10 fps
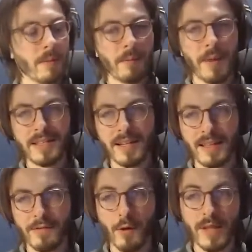Basically,
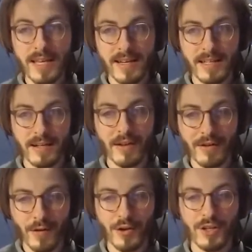the Folia is another
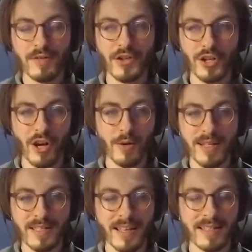version of the Chaconne.
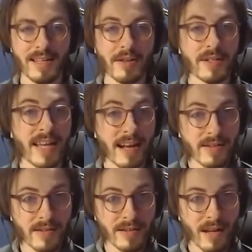It's another
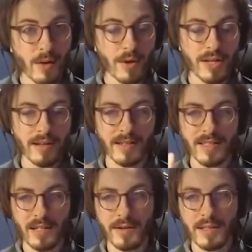dance, which has a
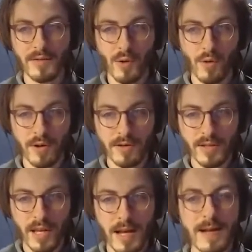series of
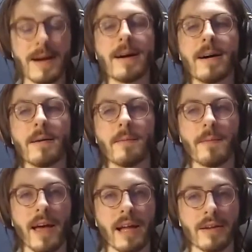chords,
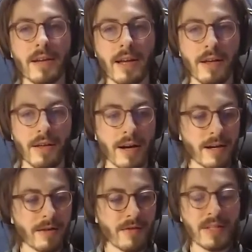and
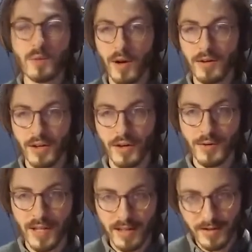this one
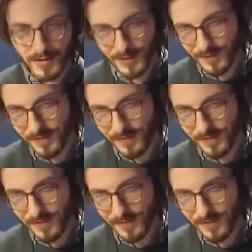goes like this.